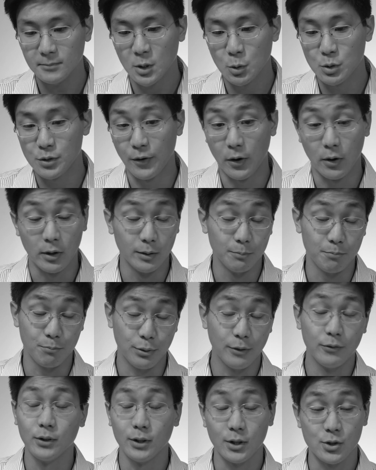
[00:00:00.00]
was very
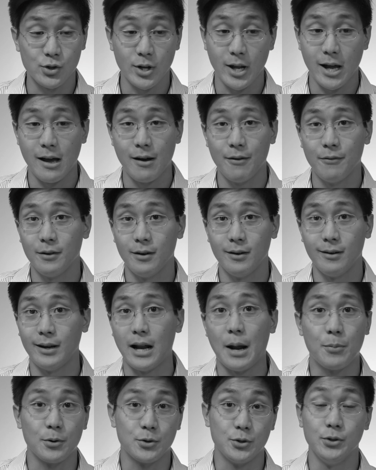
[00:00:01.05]
privileged to have an
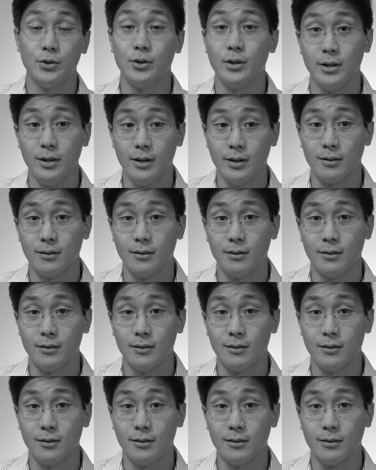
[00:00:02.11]
opportunity